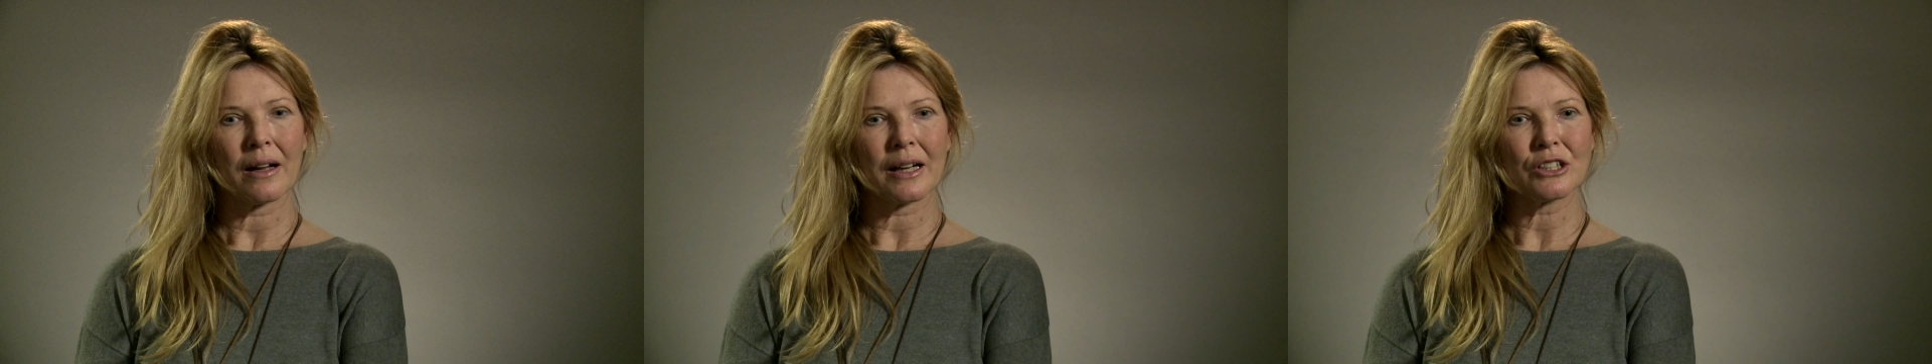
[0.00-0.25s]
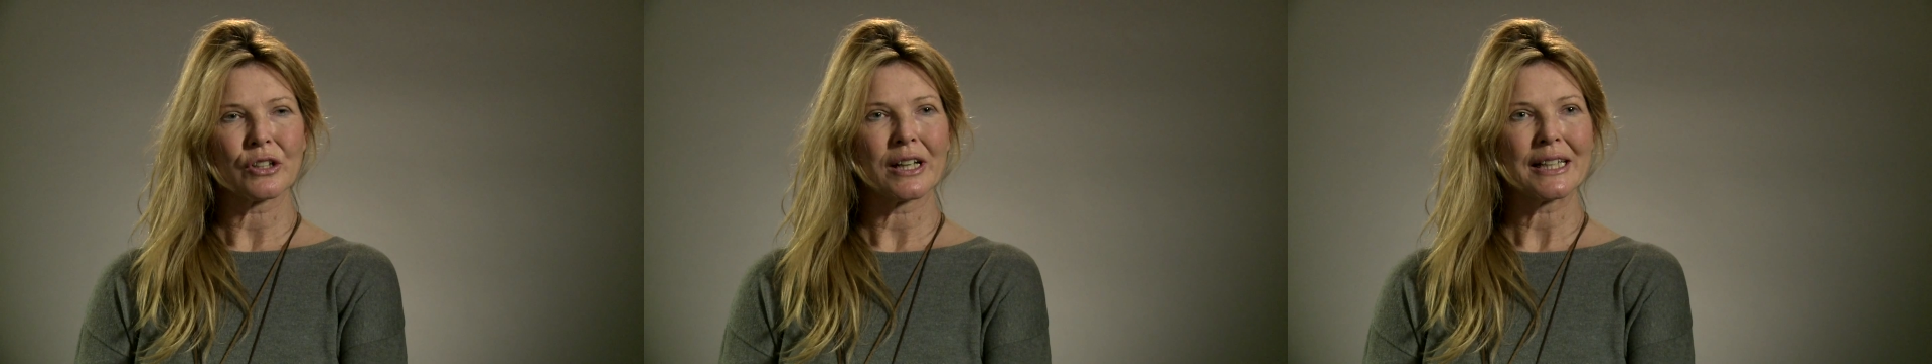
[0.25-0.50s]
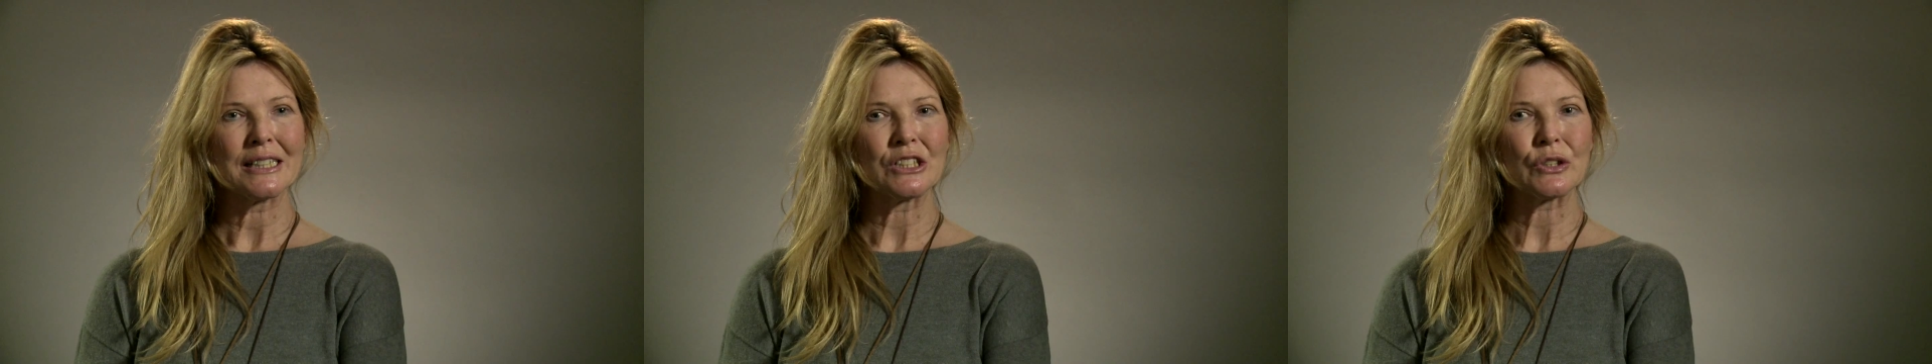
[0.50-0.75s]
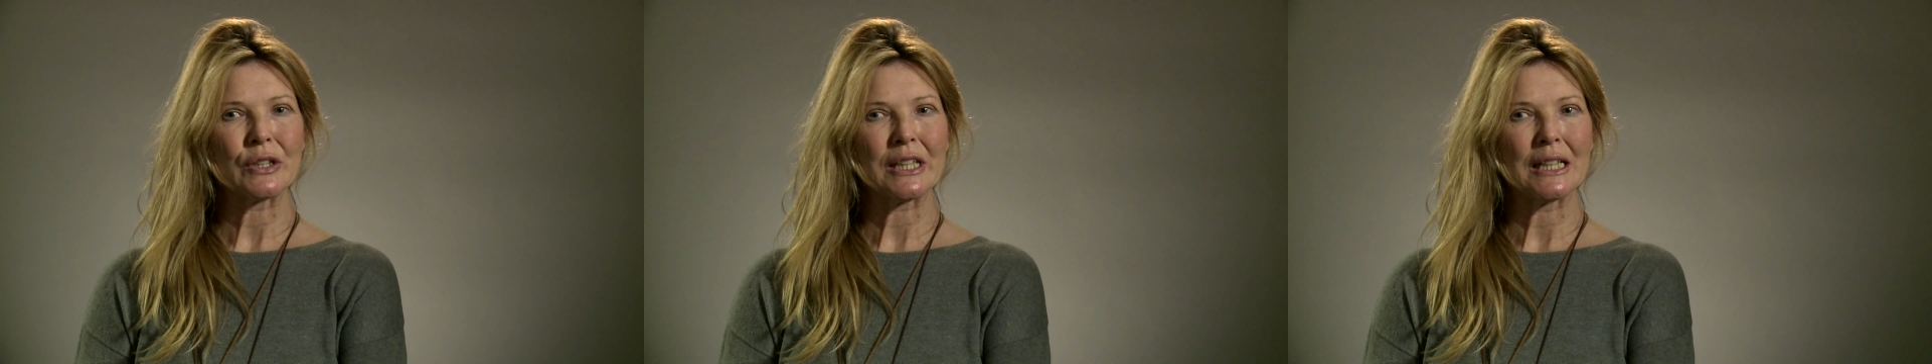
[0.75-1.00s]
I try
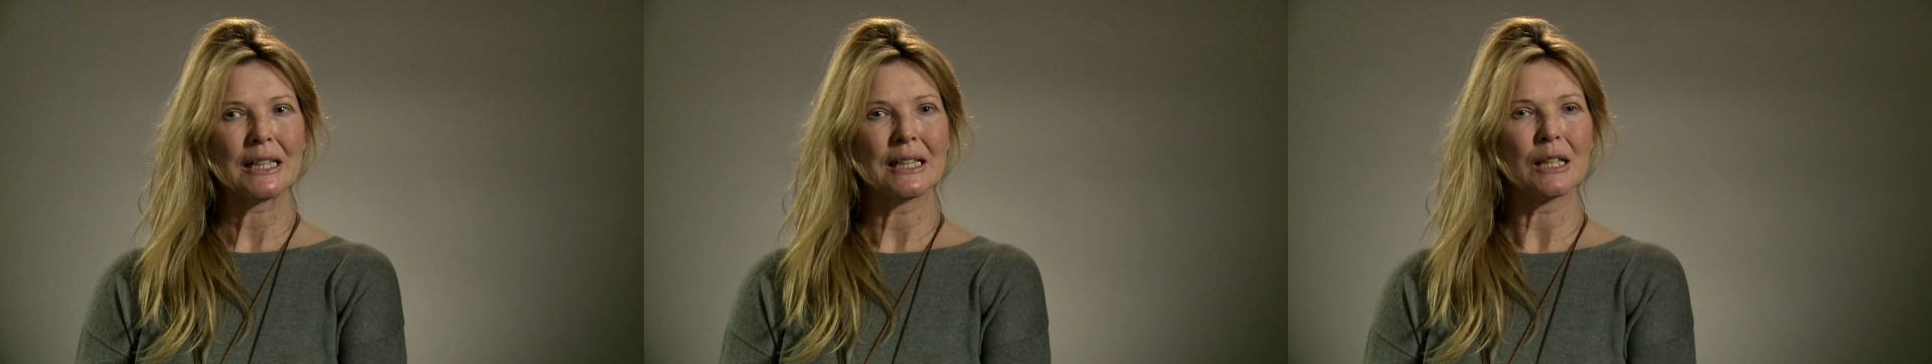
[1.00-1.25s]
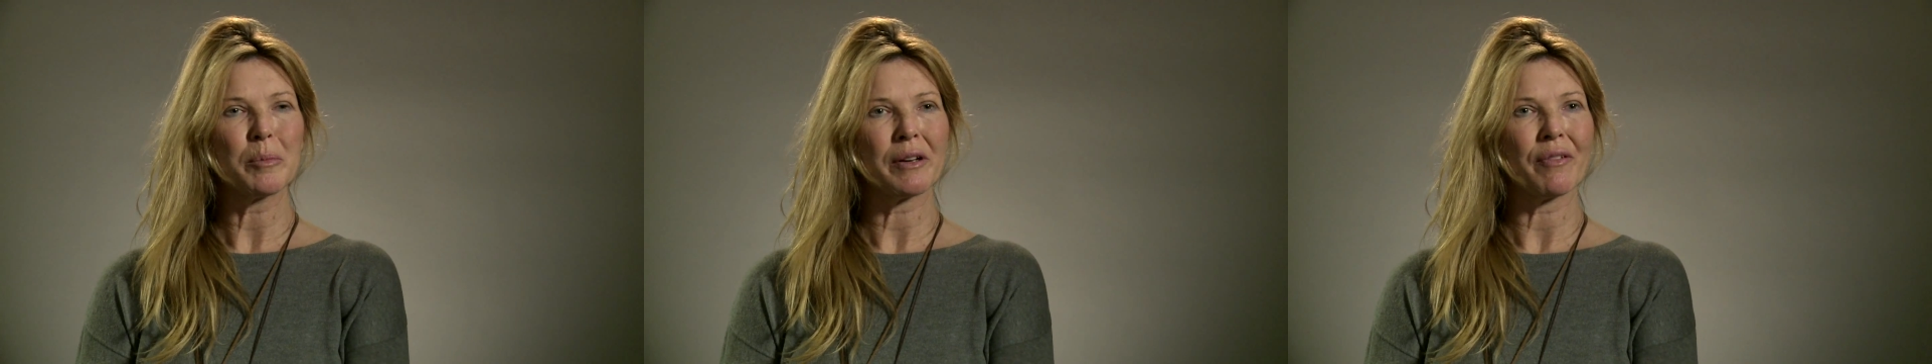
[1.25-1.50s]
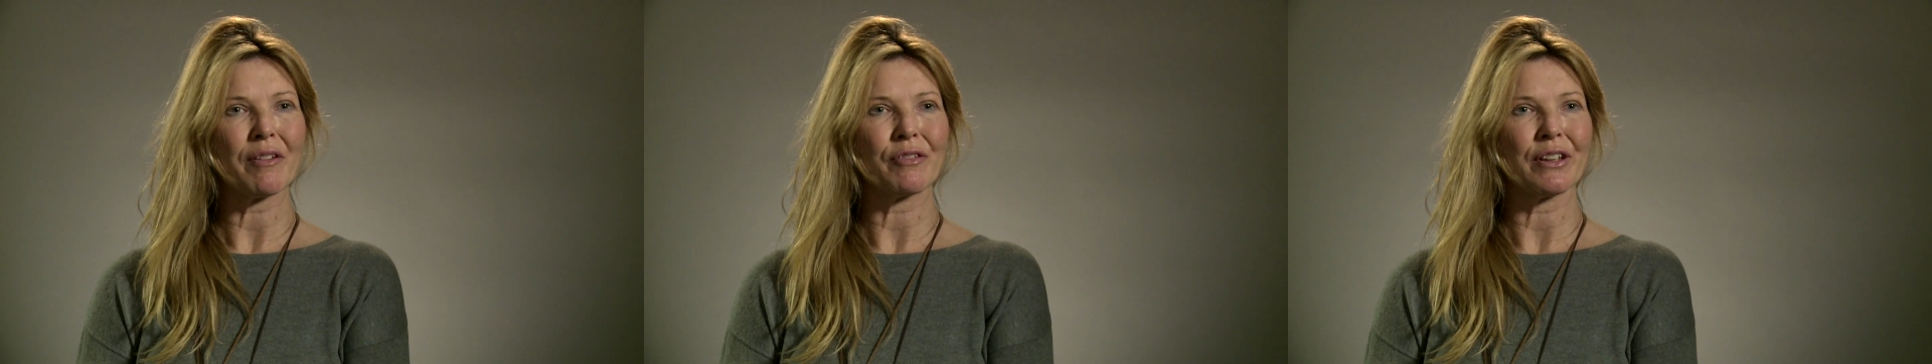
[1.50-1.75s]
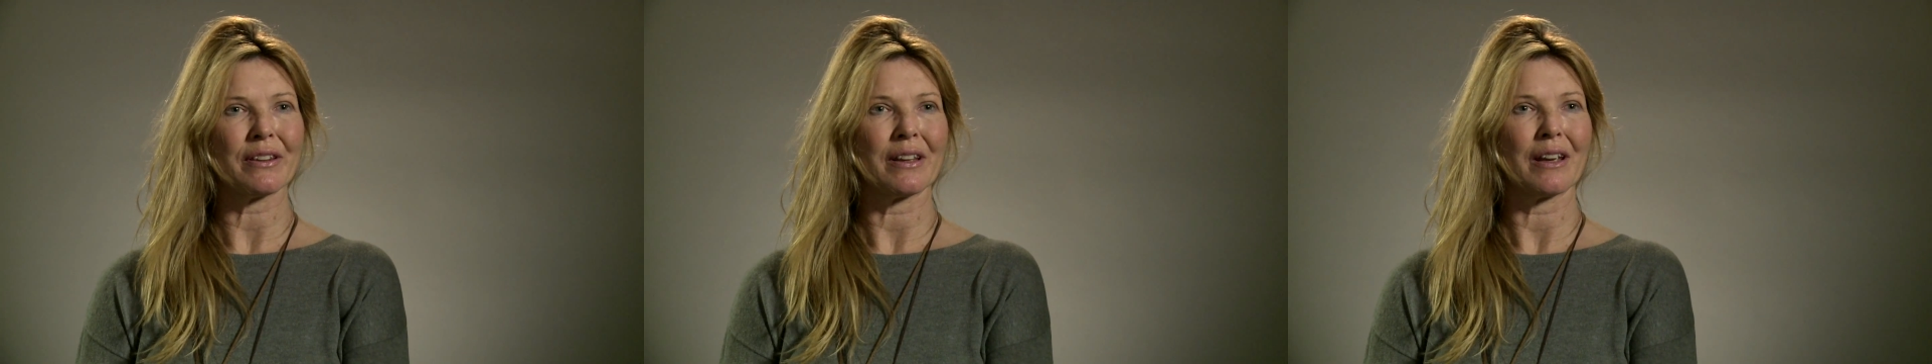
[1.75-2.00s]
doing a little bit of
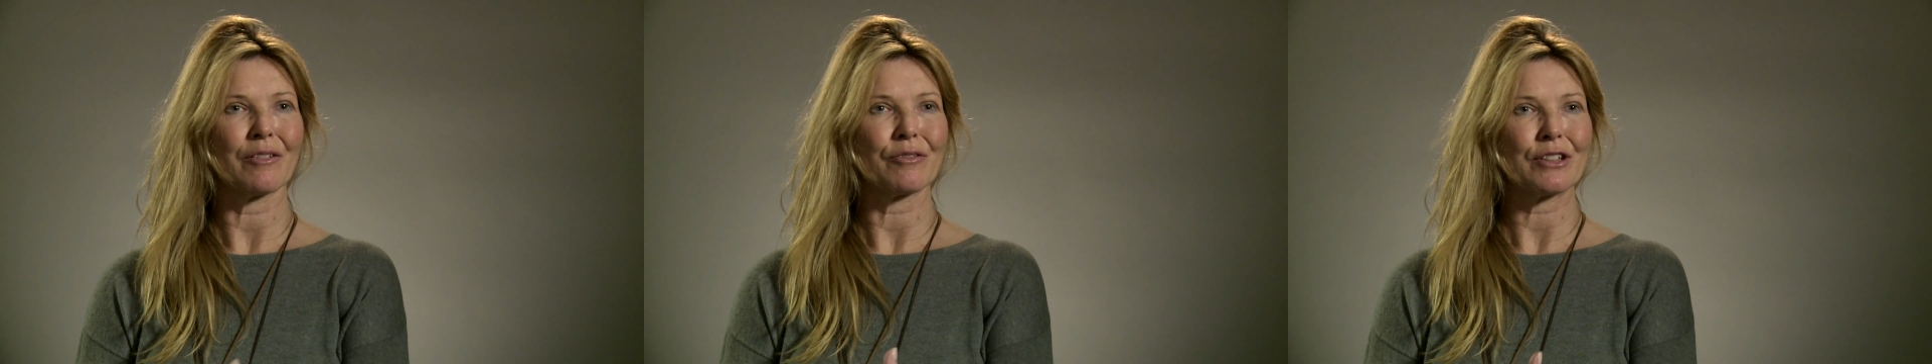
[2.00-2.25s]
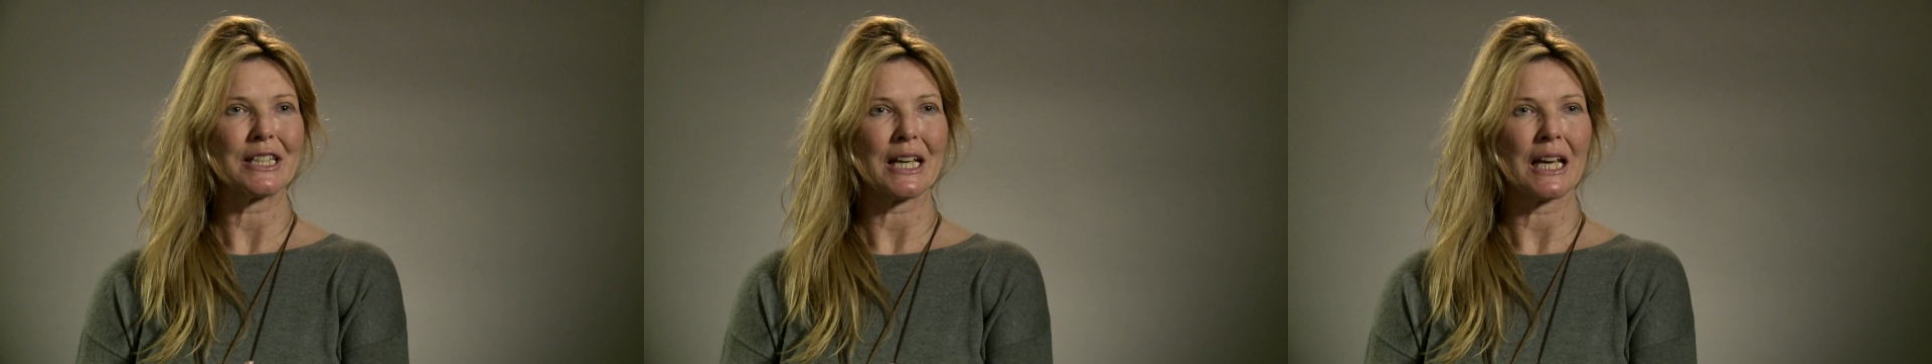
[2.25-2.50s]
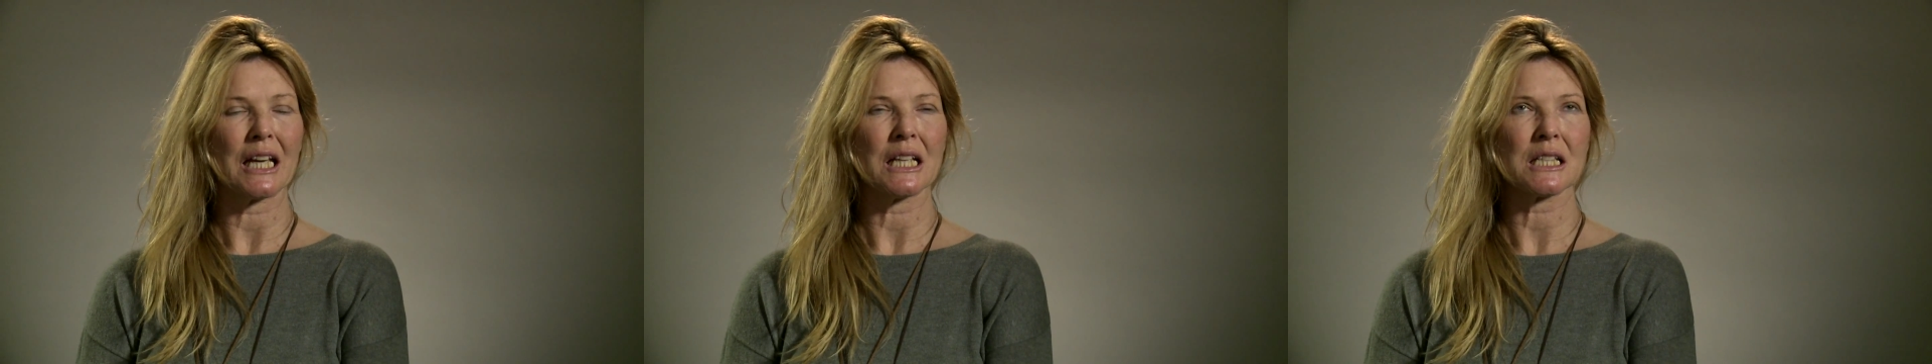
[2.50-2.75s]
everything every day.